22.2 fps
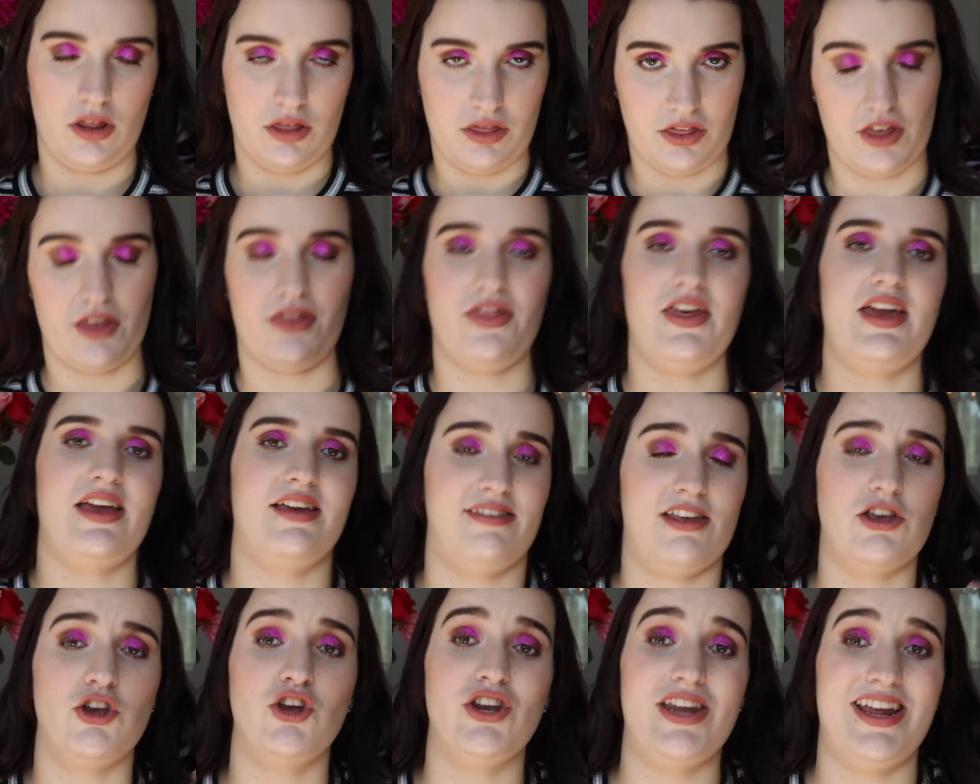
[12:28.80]
the things
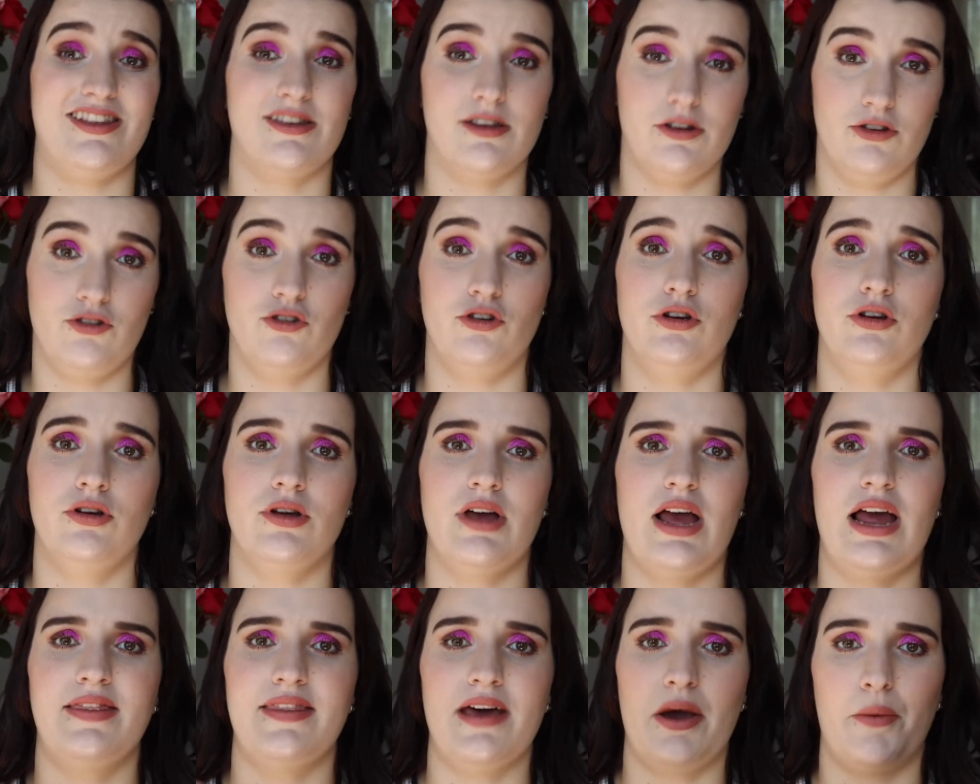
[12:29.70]
that you need to do,
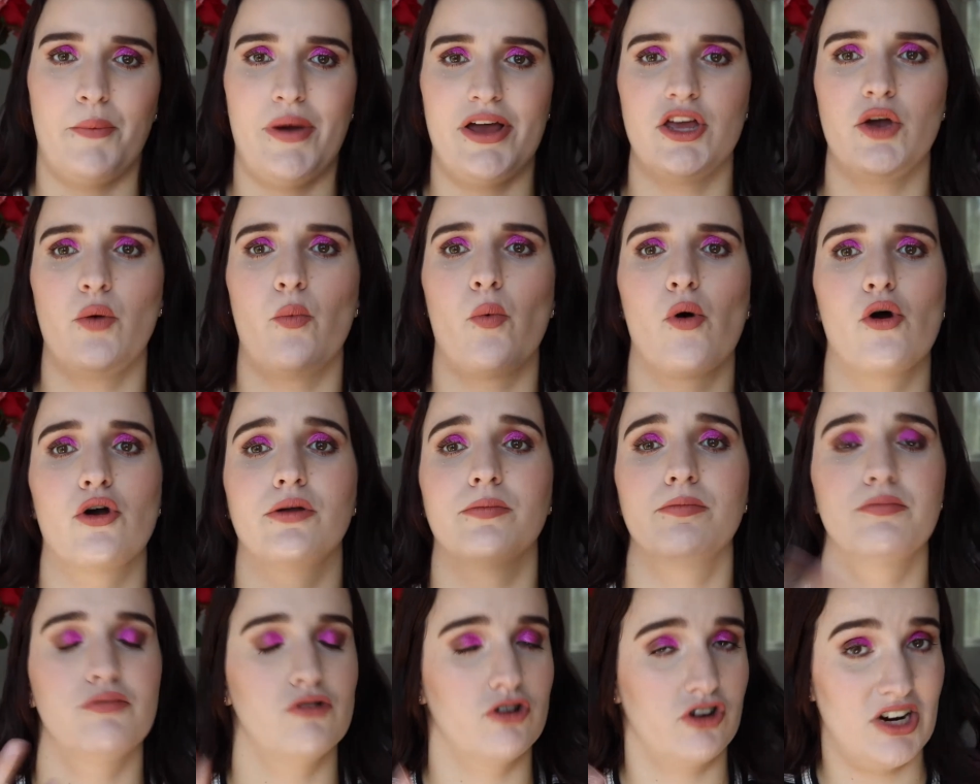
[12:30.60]
and that way you
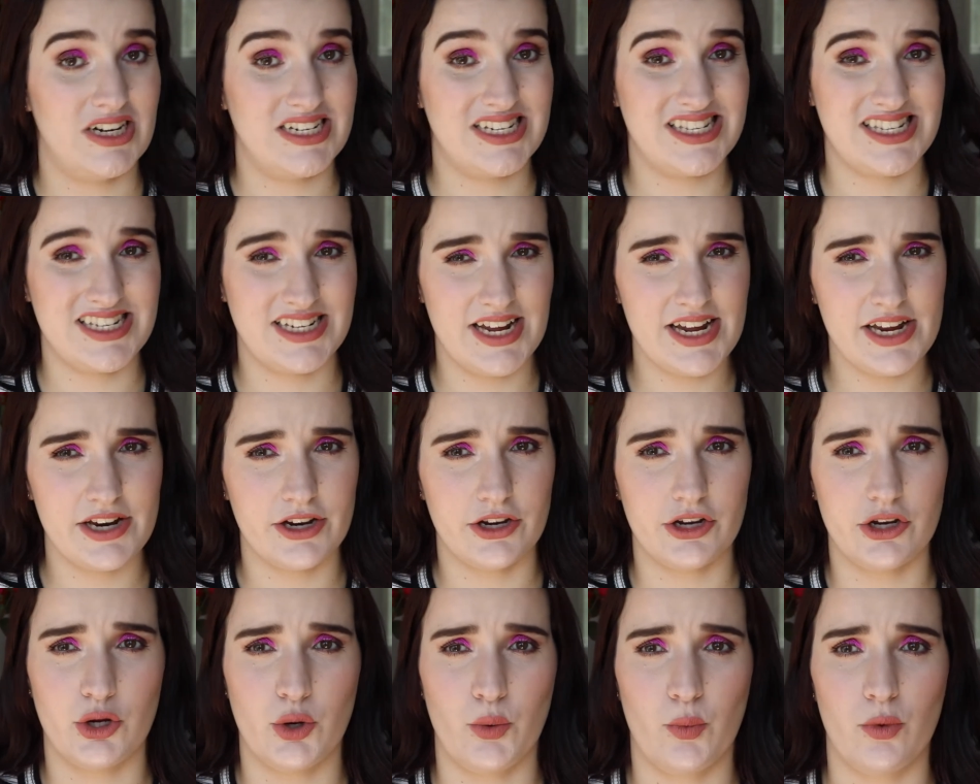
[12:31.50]
won't
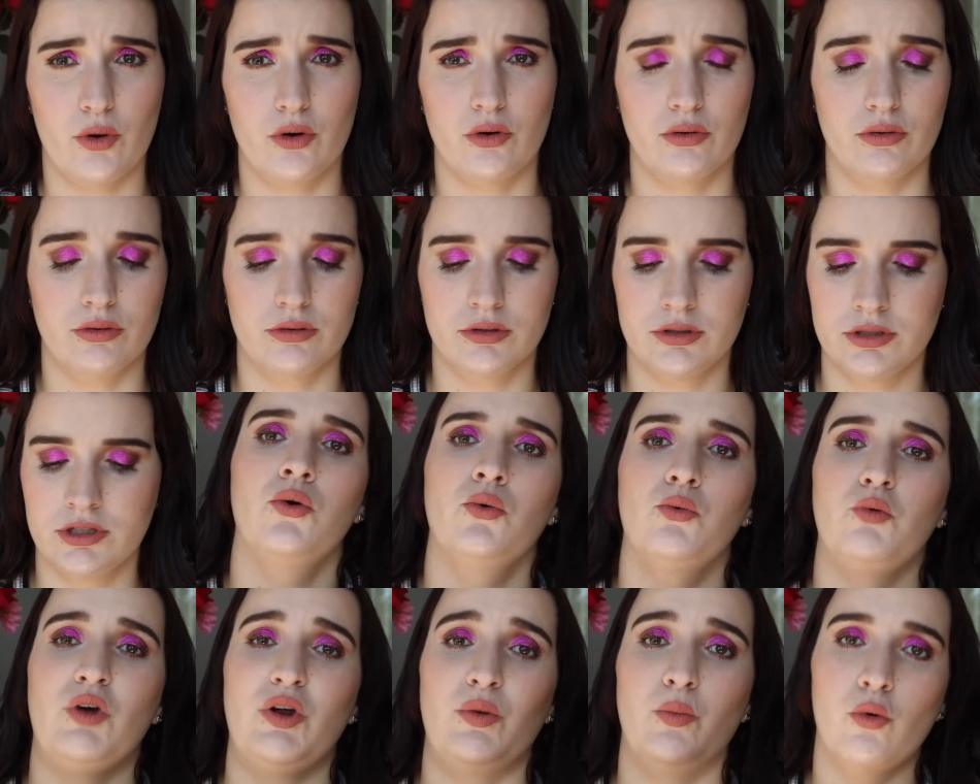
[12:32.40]
procrastinate. You will
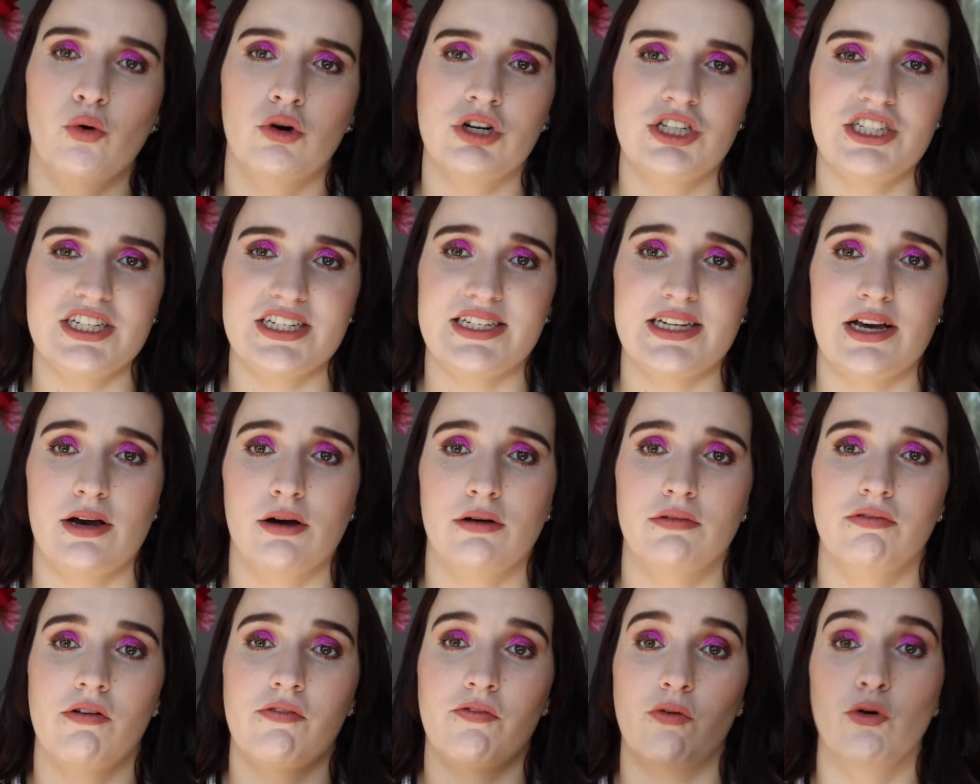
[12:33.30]
reward
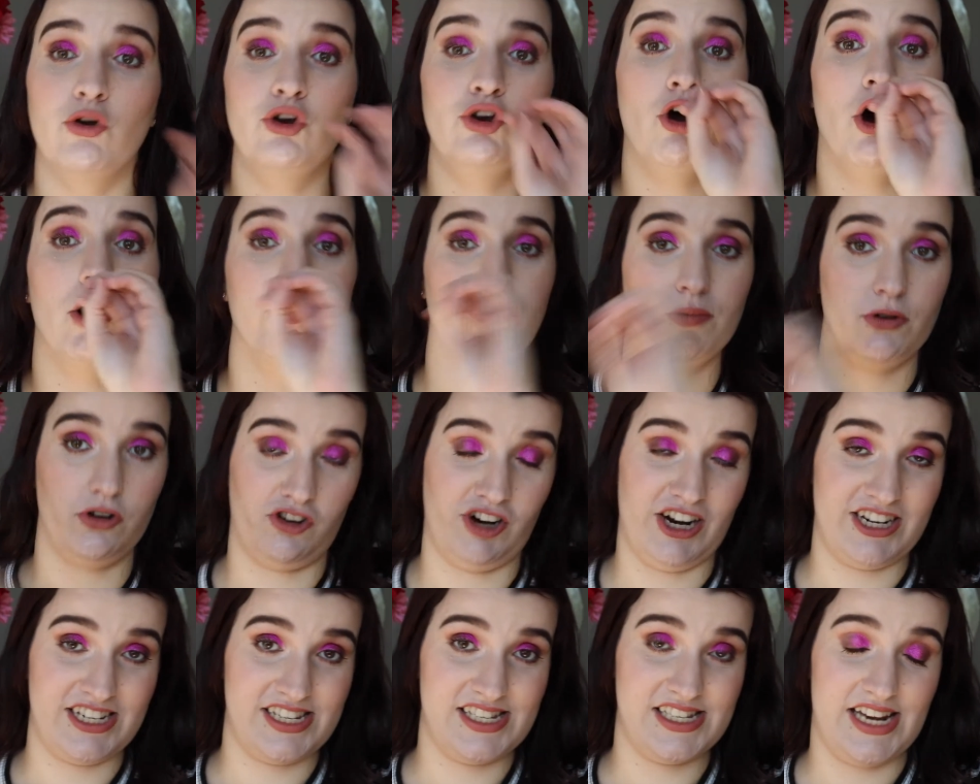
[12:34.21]
yourself for not
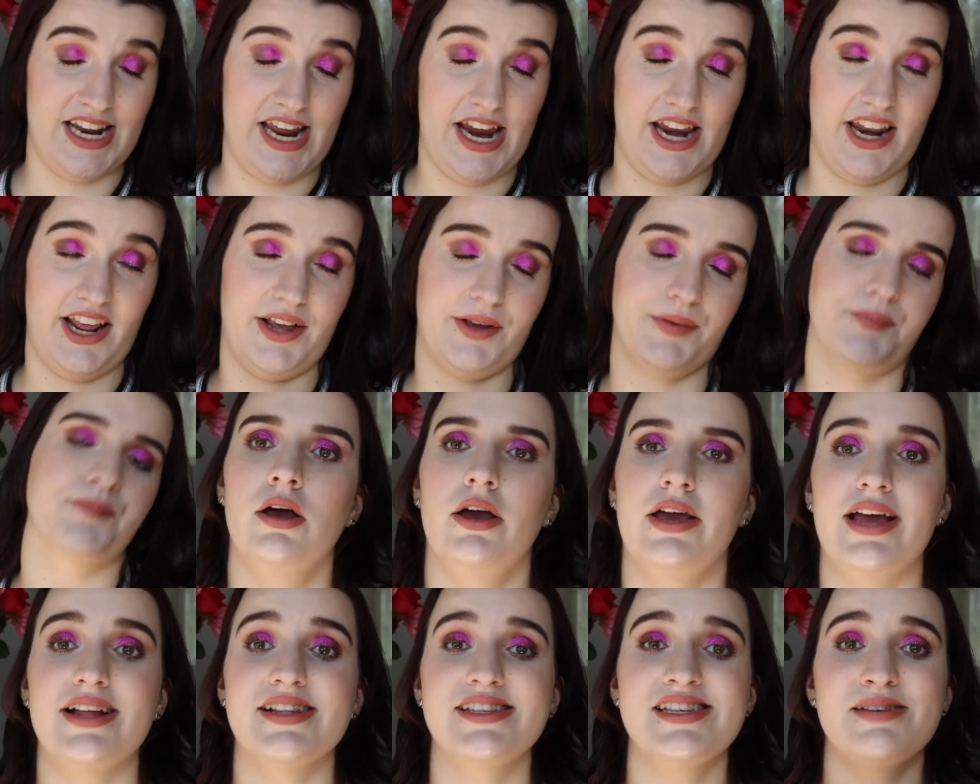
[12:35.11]
procrastinating.
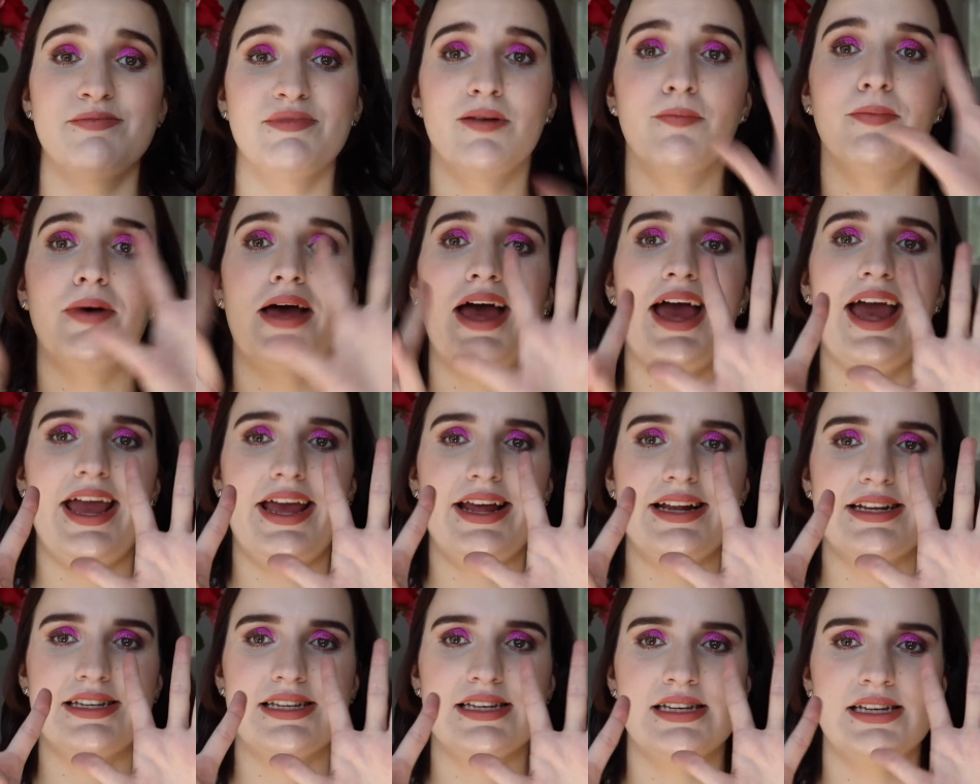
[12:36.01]
Okay, tip number
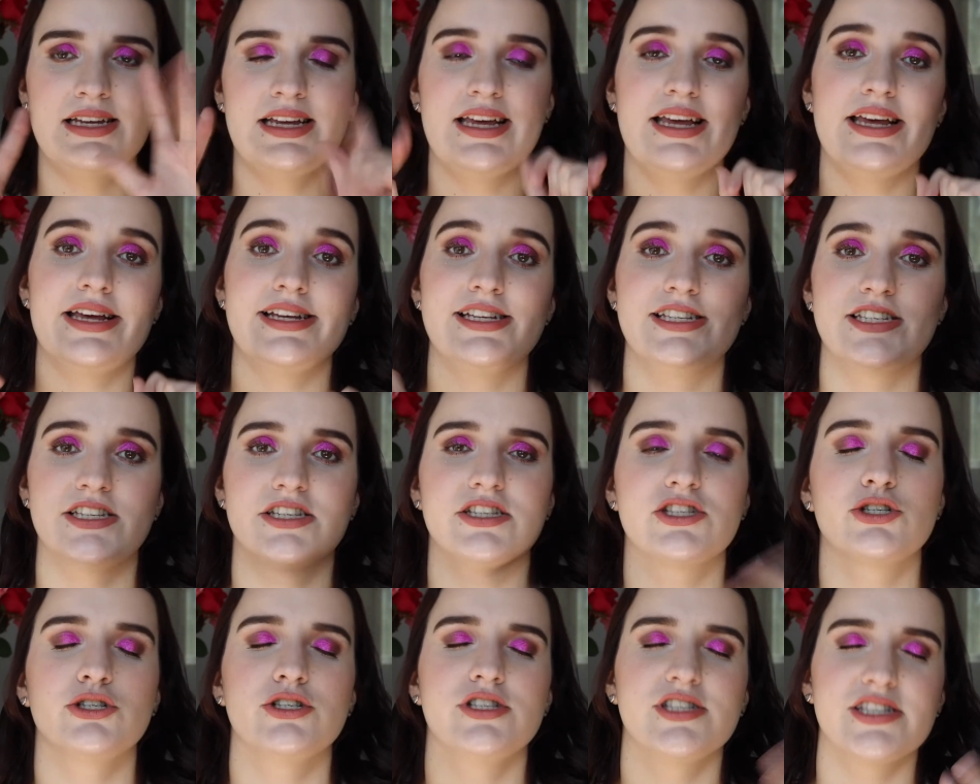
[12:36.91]
8 is
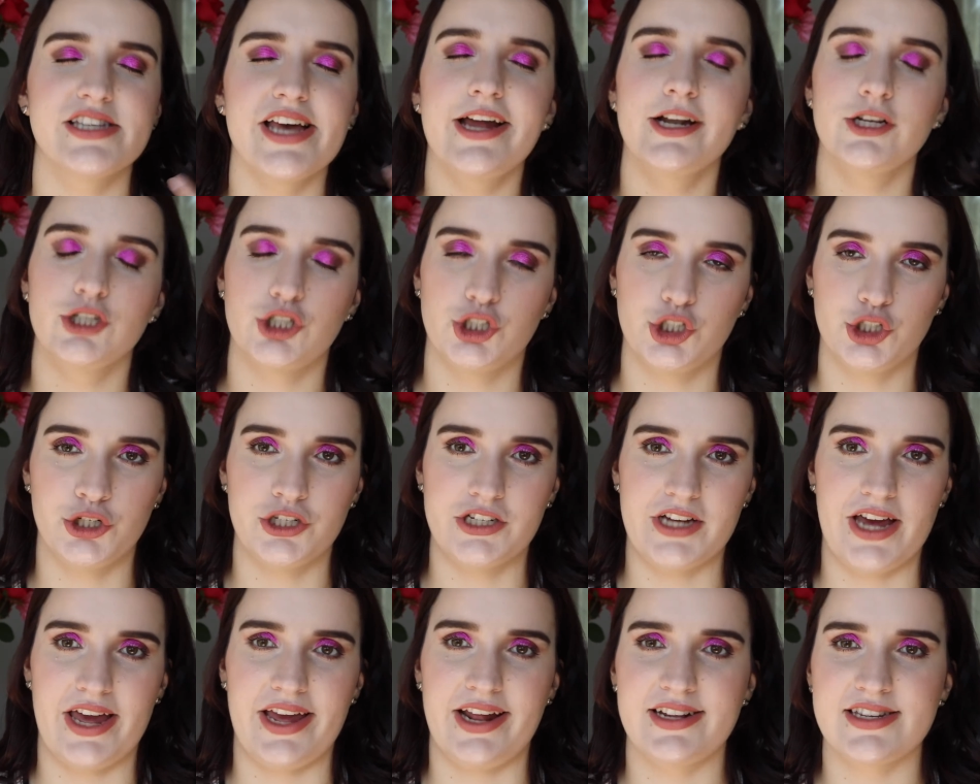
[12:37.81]
to set due
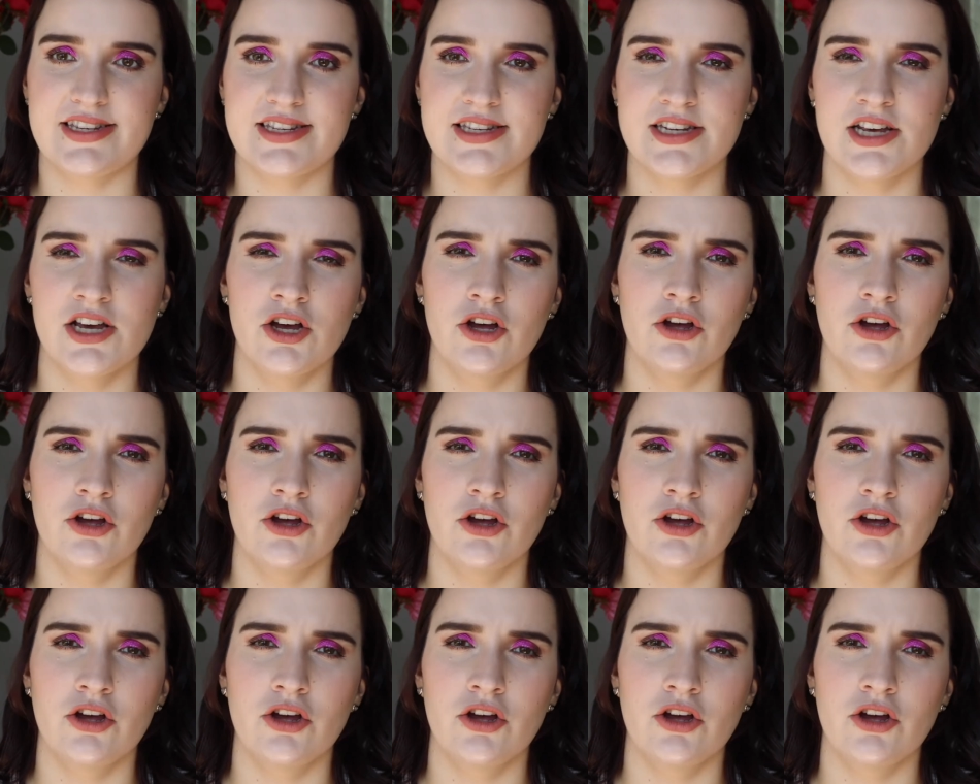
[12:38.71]
dates.